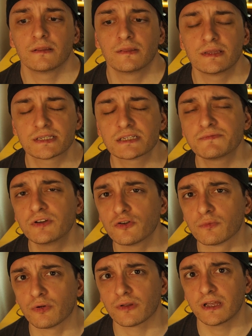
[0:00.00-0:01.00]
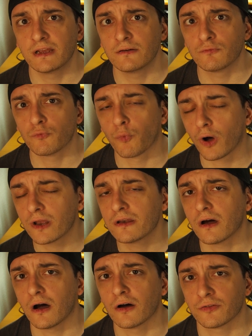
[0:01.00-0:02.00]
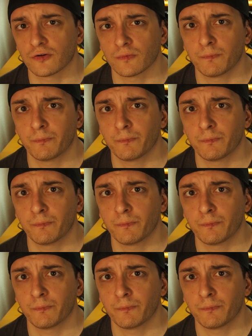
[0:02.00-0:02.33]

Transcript: This is viewable in one other